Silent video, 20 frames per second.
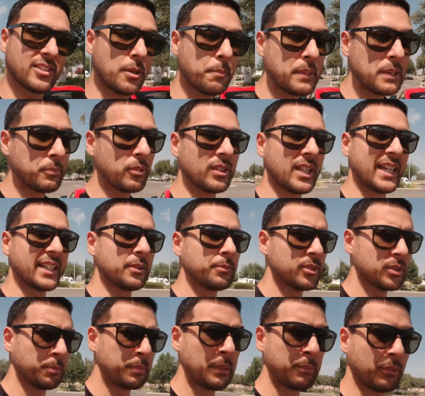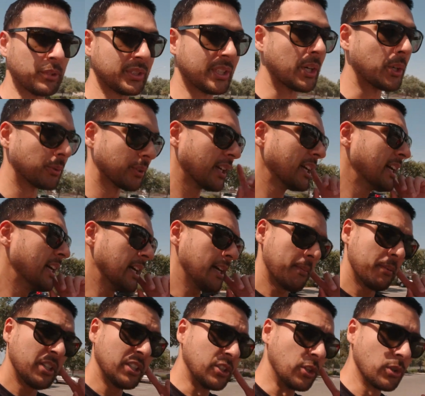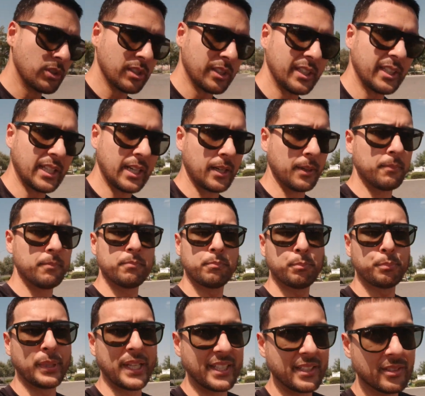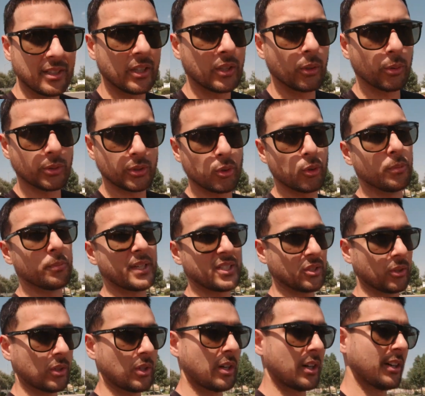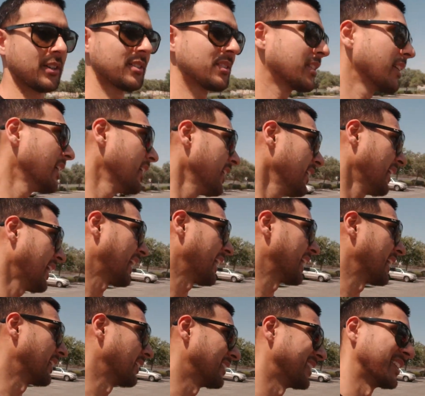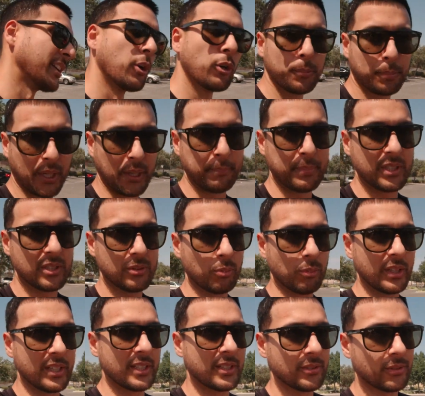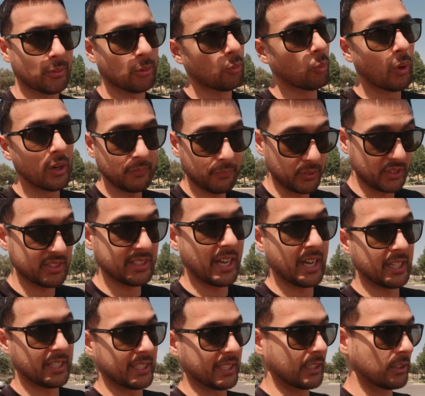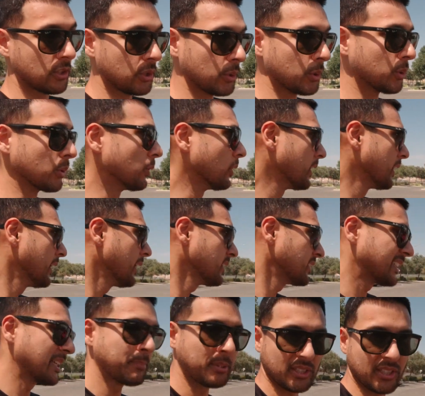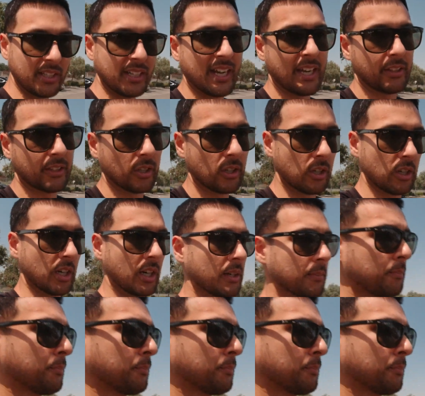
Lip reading: Some people like them, some people don't. Usually they're placed on old school muscle cars, and the old purpose was, one, for styling, and two, to keep the sun out of the car.